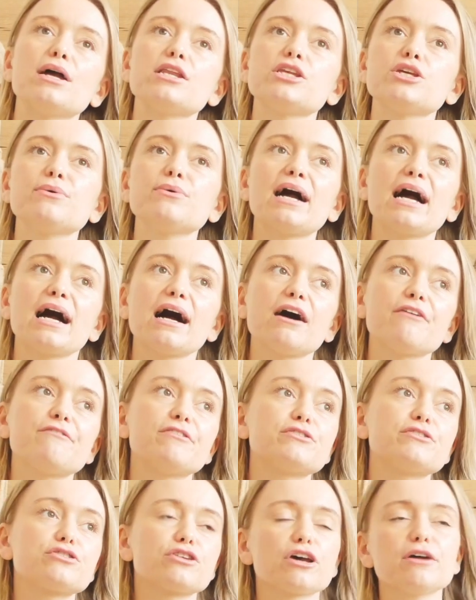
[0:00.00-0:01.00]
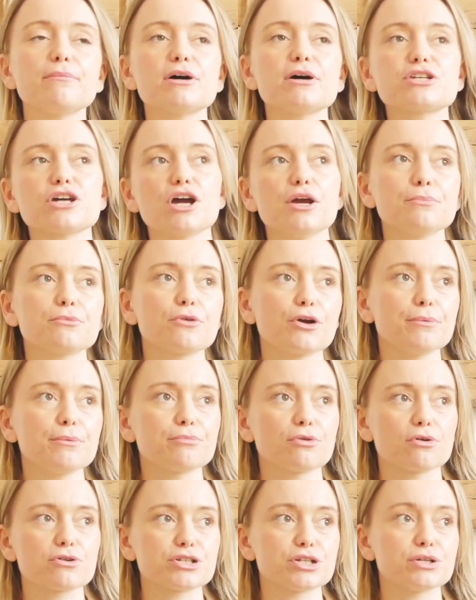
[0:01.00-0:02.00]
when you have so much
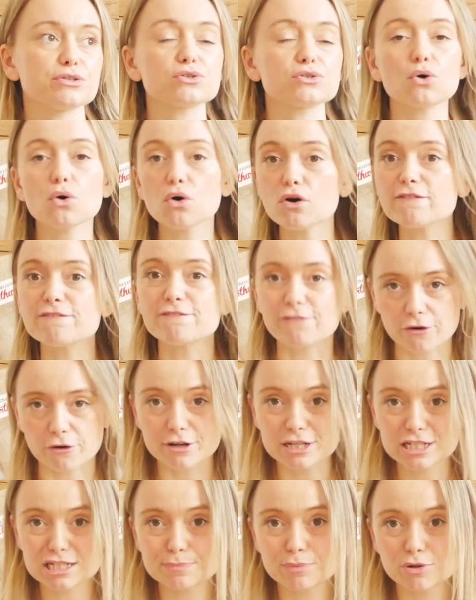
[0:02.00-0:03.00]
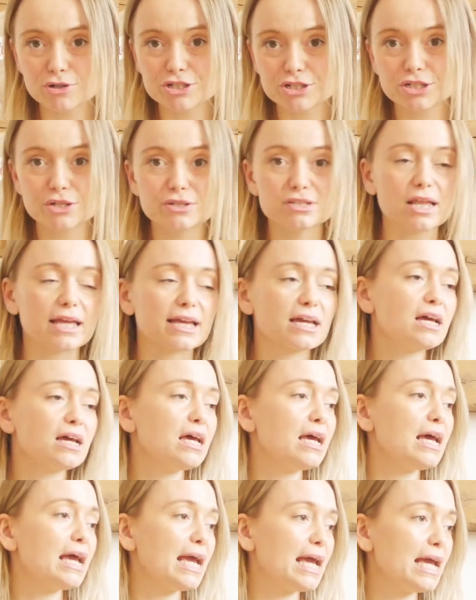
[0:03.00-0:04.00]
homegrown produce or foraged produce, like
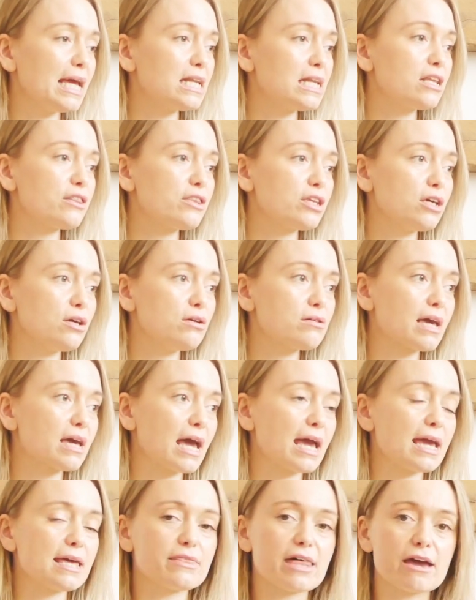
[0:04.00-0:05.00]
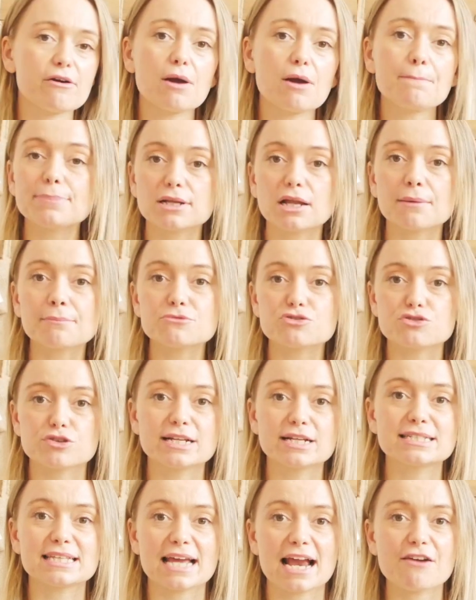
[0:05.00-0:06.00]
in the UK, there are plum
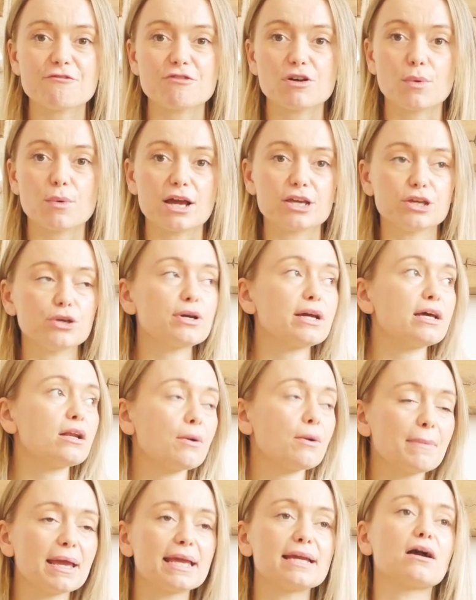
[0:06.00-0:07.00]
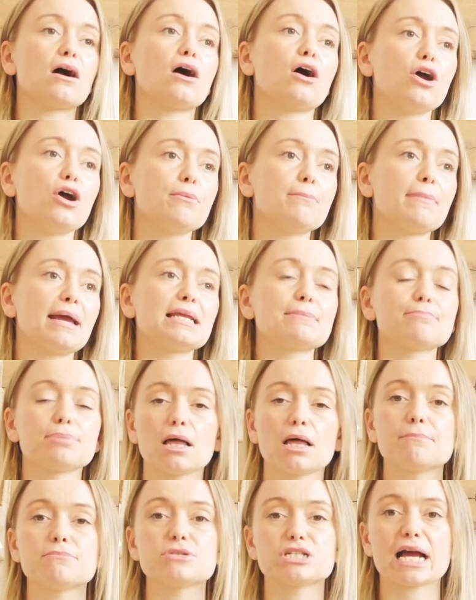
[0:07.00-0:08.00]
trees everywhere. You can make homemade
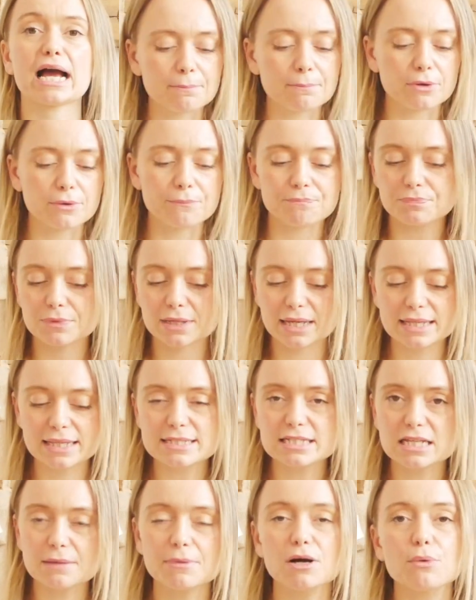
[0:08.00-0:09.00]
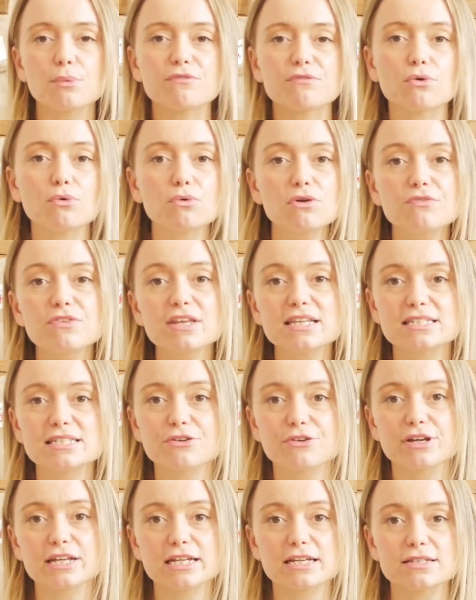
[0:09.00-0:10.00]
plum jam. But in the summer, with all of these
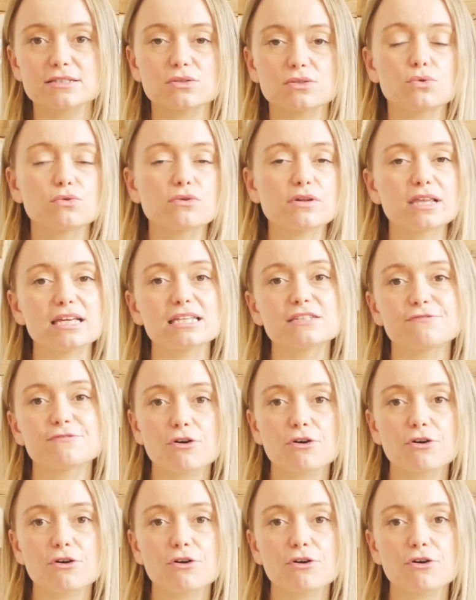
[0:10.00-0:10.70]
ingredients, all of these